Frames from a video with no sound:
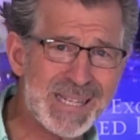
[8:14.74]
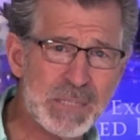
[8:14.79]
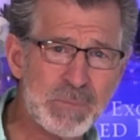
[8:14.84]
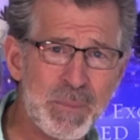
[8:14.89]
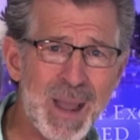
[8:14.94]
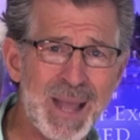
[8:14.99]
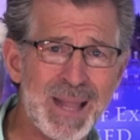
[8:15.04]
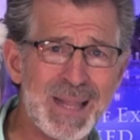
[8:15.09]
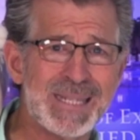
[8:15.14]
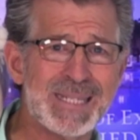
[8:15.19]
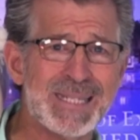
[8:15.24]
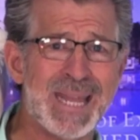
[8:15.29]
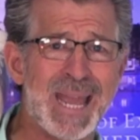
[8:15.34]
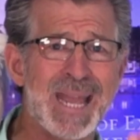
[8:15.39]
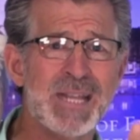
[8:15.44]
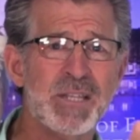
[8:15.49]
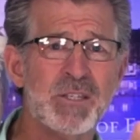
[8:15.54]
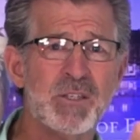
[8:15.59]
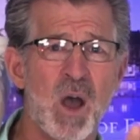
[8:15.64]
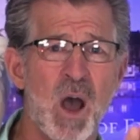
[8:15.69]
this
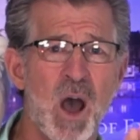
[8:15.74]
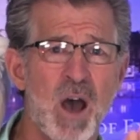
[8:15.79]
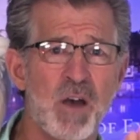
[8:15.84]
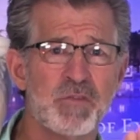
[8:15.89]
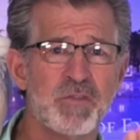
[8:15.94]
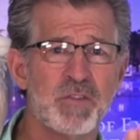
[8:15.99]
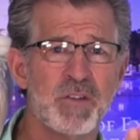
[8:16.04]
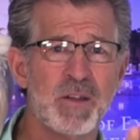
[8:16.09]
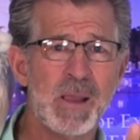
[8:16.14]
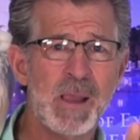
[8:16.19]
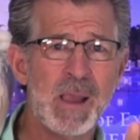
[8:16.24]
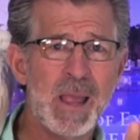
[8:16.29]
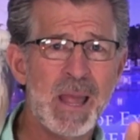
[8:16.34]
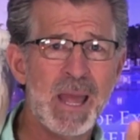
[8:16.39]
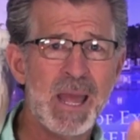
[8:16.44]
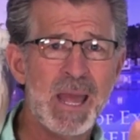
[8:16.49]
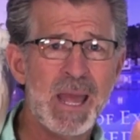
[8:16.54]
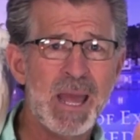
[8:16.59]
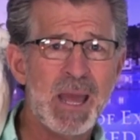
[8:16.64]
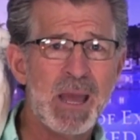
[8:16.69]
pilot takes off.
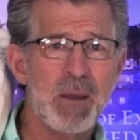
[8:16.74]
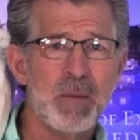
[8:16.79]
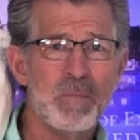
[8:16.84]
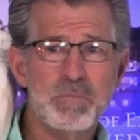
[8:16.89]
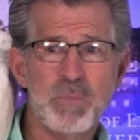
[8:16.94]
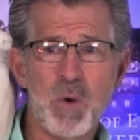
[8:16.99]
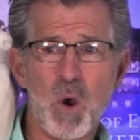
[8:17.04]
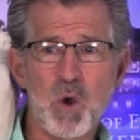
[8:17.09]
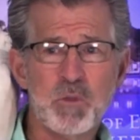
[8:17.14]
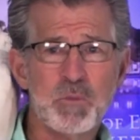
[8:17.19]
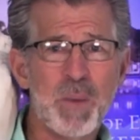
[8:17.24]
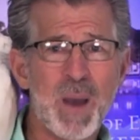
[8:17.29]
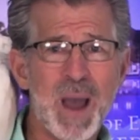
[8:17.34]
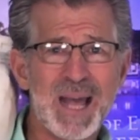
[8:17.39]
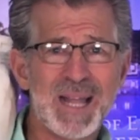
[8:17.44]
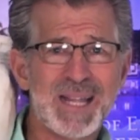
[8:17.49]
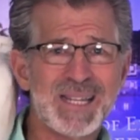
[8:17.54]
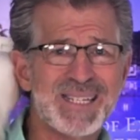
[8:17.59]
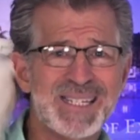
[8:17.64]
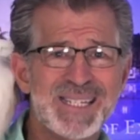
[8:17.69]

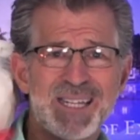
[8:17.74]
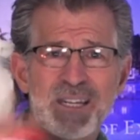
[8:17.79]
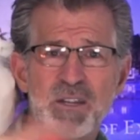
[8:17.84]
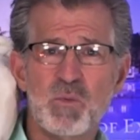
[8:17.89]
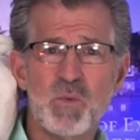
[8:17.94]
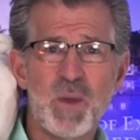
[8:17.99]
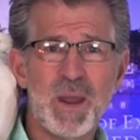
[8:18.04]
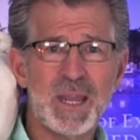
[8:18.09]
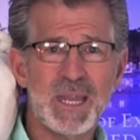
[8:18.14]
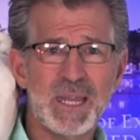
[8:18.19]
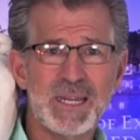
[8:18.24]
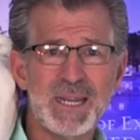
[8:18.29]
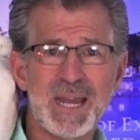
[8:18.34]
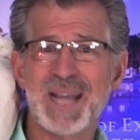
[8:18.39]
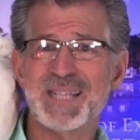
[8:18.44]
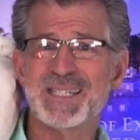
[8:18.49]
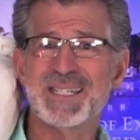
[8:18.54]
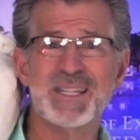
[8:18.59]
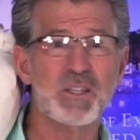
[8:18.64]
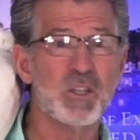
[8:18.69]
Both pilots didn't
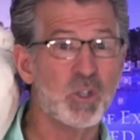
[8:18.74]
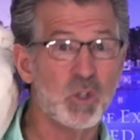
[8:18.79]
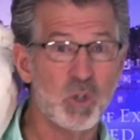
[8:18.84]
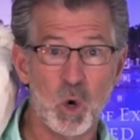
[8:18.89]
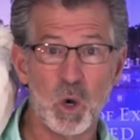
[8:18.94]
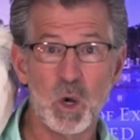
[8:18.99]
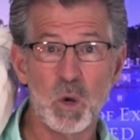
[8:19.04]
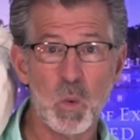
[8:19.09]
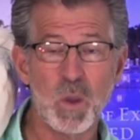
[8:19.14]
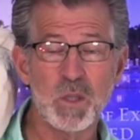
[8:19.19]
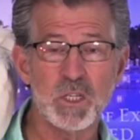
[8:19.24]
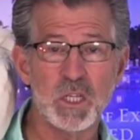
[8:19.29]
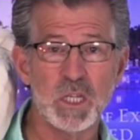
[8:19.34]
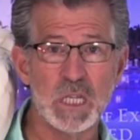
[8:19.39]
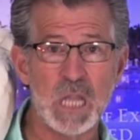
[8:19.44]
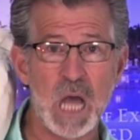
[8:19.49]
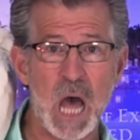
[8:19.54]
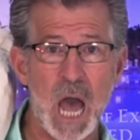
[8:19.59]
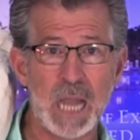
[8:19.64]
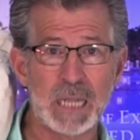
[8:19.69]
recognize that the door
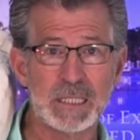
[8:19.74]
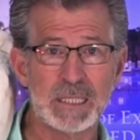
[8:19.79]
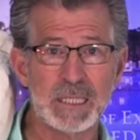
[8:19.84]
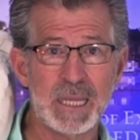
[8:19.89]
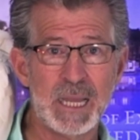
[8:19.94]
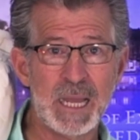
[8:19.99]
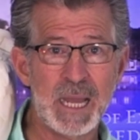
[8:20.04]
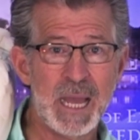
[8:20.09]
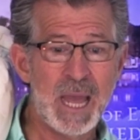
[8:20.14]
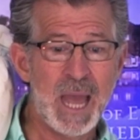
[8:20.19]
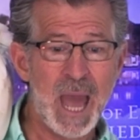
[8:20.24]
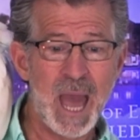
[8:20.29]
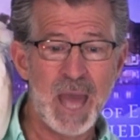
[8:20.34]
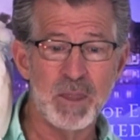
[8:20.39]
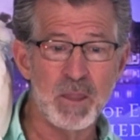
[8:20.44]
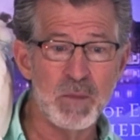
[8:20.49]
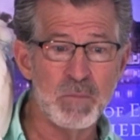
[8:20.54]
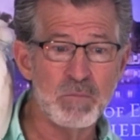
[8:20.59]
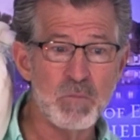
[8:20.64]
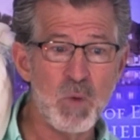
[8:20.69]
wasn't locked
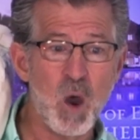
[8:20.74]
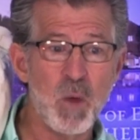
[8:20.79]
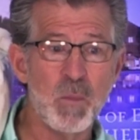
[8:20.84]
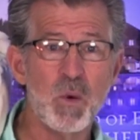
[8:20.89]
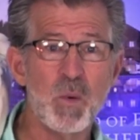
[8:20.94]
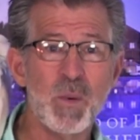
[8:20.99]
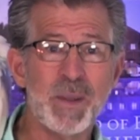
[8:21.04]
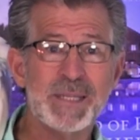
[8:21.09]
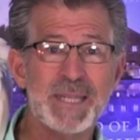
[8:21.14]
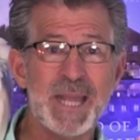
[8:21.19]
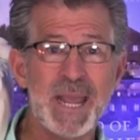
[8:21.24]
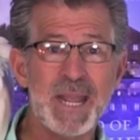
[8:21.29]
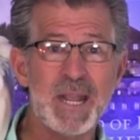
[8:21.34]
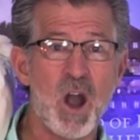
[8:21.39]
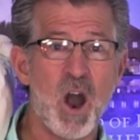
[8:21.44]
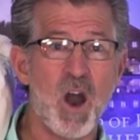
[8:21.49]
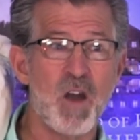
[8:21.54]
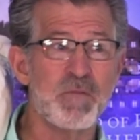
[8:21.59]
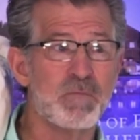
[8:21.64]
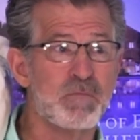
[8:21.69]
and the moment we
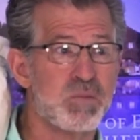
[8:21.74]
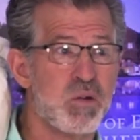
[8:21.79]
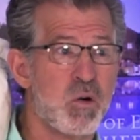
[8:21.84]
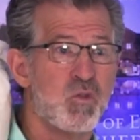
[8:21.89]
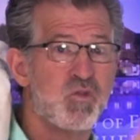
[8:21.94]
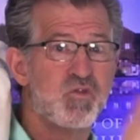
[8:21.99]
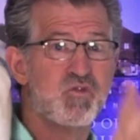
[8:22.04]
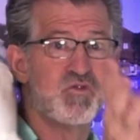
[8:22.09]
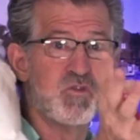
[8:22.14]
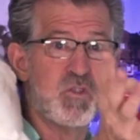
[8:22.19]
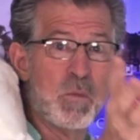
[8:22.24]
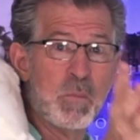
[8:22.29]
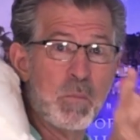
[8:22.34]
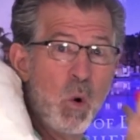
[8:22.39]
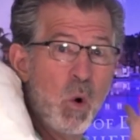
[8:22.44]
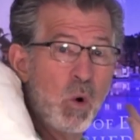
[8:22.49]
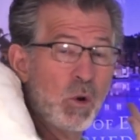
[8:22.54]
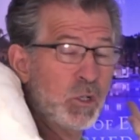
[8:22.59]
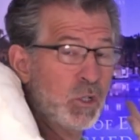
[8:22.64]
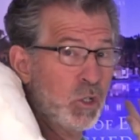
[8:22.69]
take off, poof,
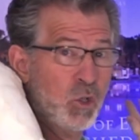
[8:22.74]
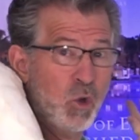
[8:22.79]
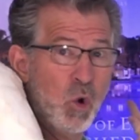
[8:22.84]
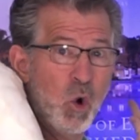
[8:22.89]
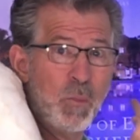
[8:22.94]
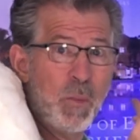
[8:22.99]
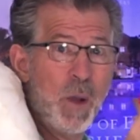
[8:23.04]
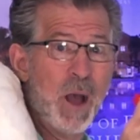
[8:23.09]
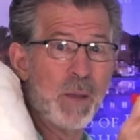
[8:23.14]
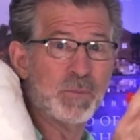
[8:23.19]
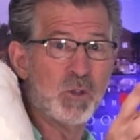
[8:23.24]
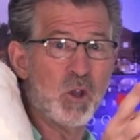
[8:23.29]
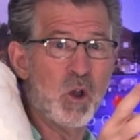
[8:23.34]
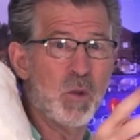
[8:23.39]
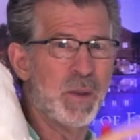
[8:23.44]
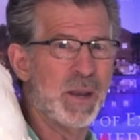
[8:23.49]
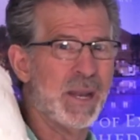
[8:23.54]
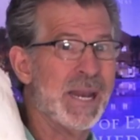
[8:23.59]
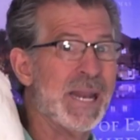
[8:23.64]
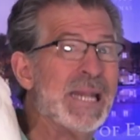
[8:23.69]
the, board, the door
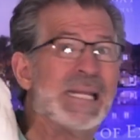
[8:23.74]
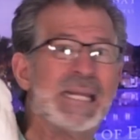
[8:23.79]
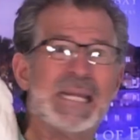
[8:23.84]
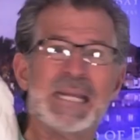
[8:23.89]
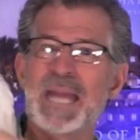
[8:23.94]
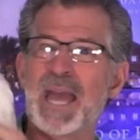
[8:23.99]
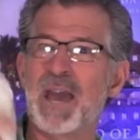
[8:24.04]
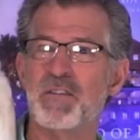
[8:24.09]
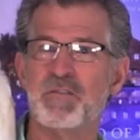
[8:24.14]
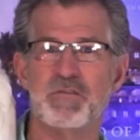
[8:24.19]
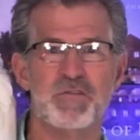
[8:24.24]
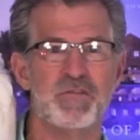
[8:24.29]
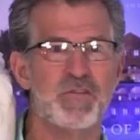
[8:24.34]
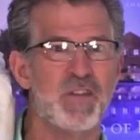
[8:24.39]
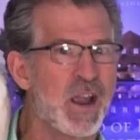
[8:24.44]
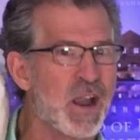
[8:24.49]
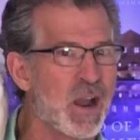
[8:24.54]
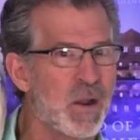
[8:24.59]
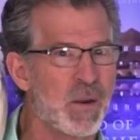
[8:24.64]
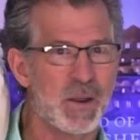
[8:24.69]
pops open, and it can get
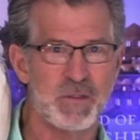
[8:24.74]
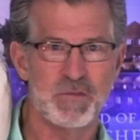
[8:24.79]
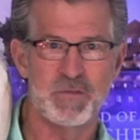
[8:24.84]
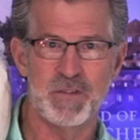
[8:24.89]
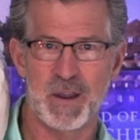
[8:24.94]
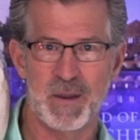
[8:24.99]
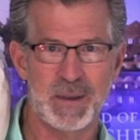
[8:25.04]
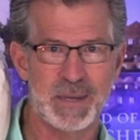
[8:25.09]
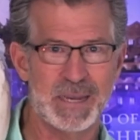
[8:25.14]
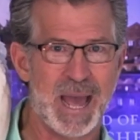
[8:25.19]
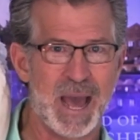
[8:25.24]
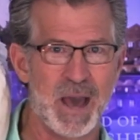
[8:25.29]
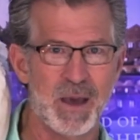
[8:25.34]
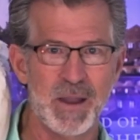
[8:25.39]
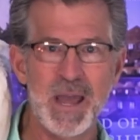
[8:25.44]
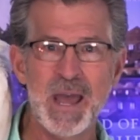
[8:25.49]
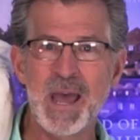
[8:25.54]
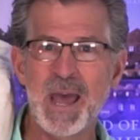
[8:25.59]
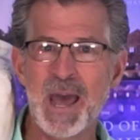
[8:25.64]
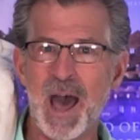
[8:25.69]
very, very
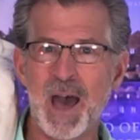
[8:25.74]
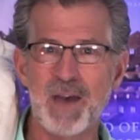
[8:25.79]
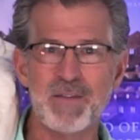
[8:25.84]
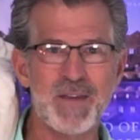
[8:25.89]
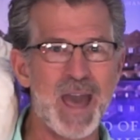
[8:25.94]
loud.